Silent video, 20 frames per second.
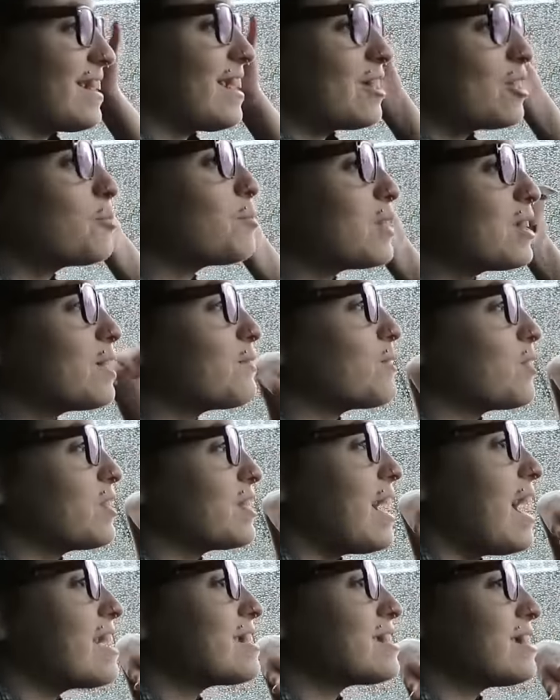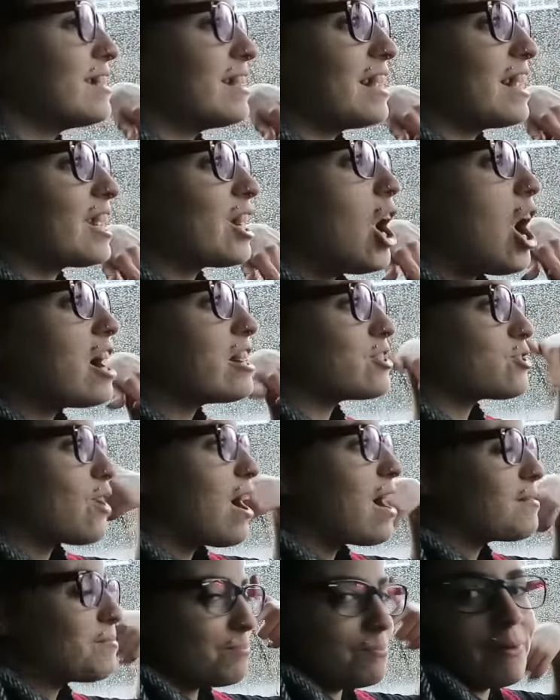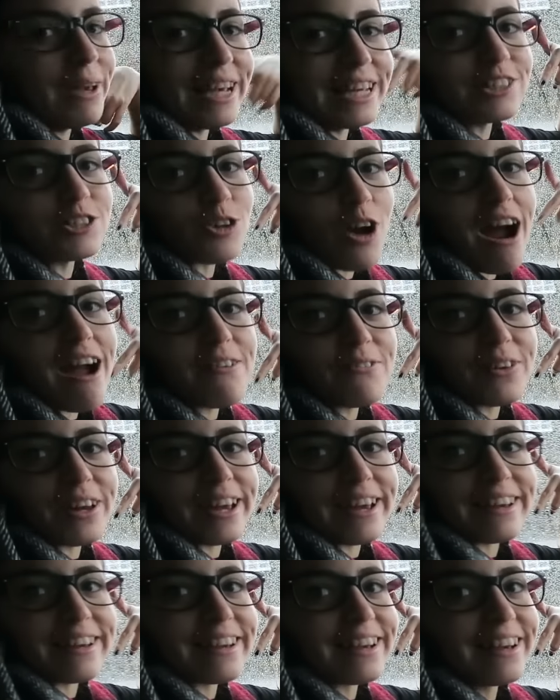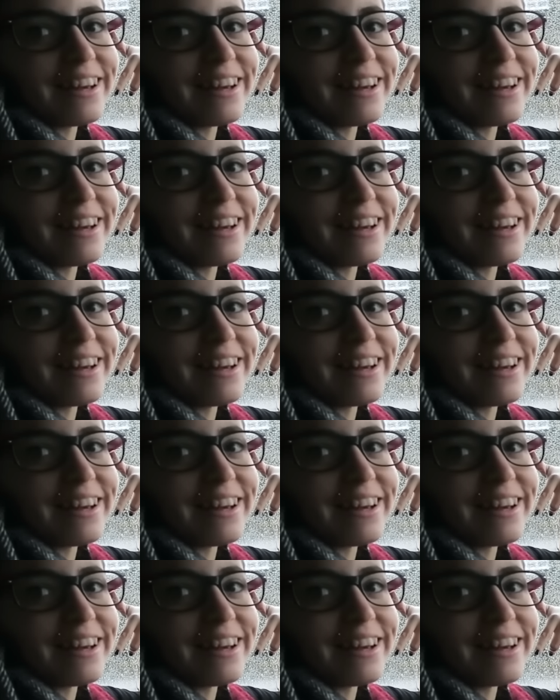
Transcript: Can you believe you're in Iceland in a car driving? Me driving?